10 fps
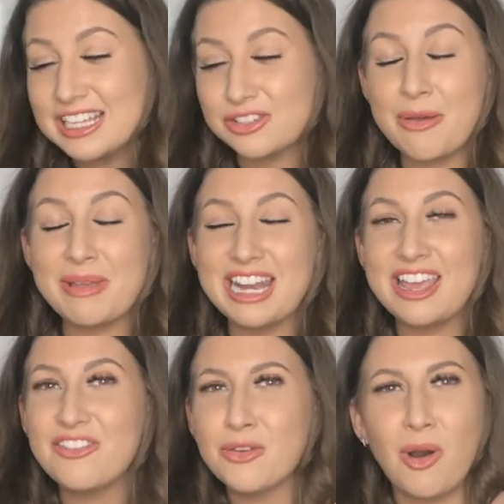So I mean,
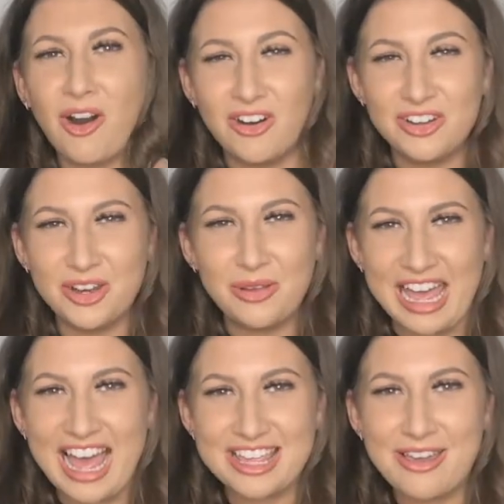if you aren't new
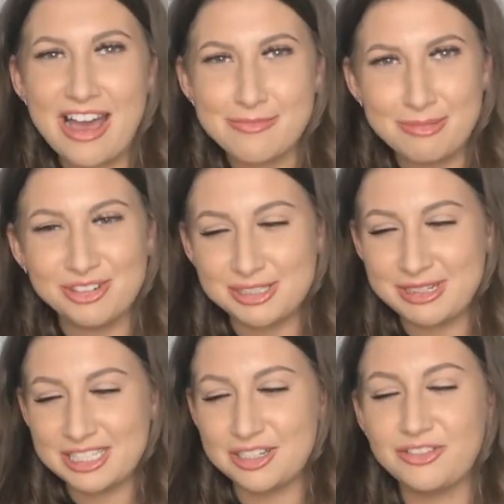here and you have been watching
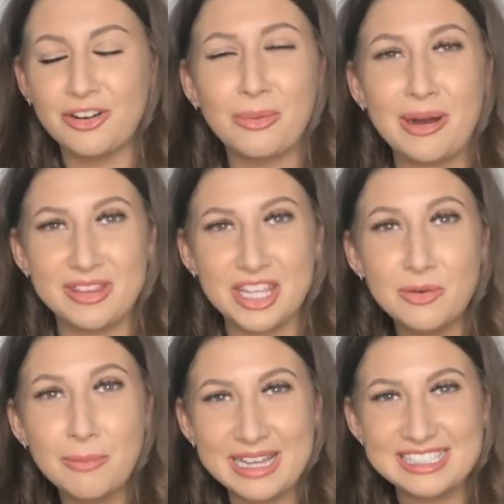my channel for a while, then you
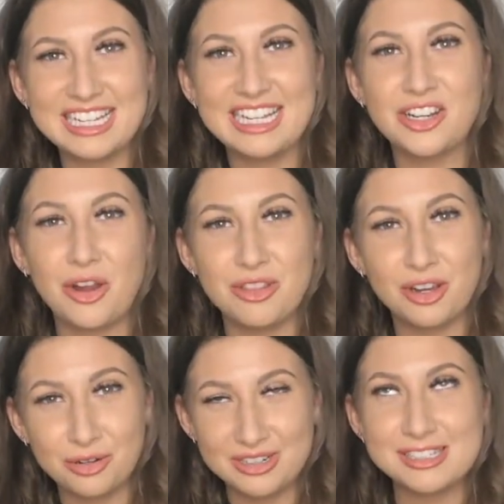will basically know
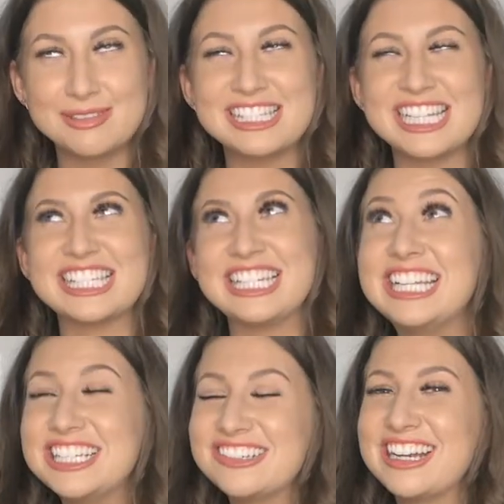that Christmas is
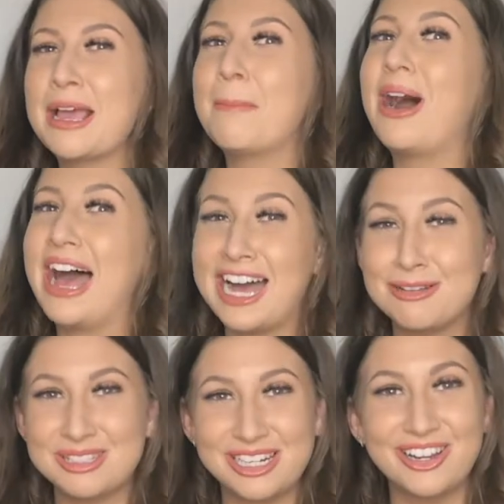literally my
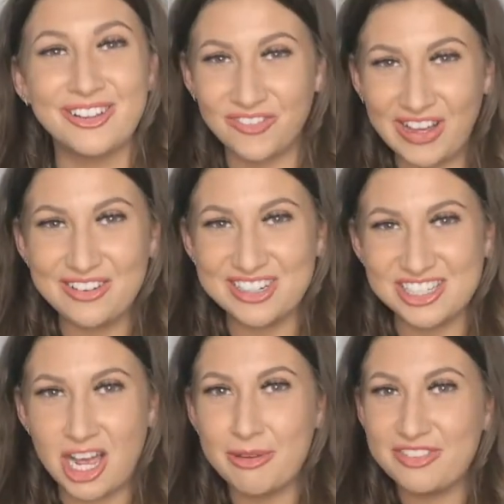absolute favorite
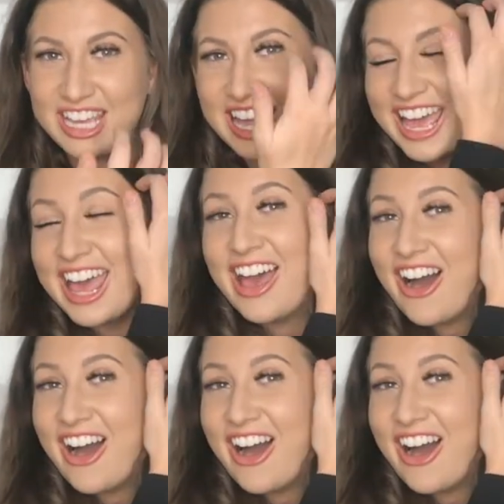time of the year.